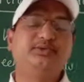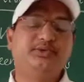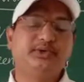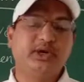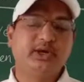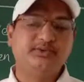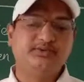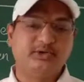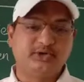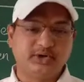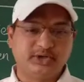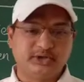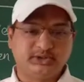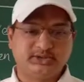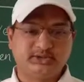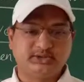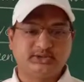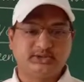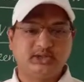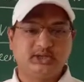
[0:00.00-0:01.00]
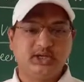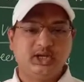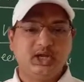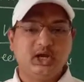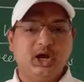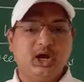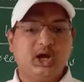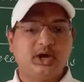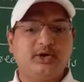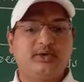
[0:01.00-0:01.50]
rainforests
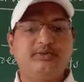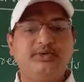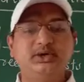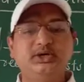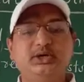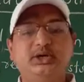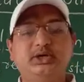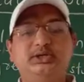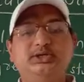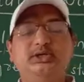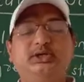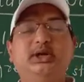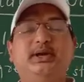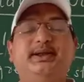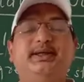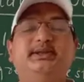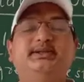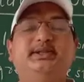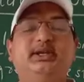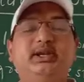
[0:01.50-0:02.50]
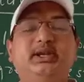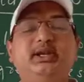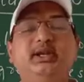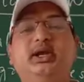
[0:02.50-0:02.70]
are often considered as the real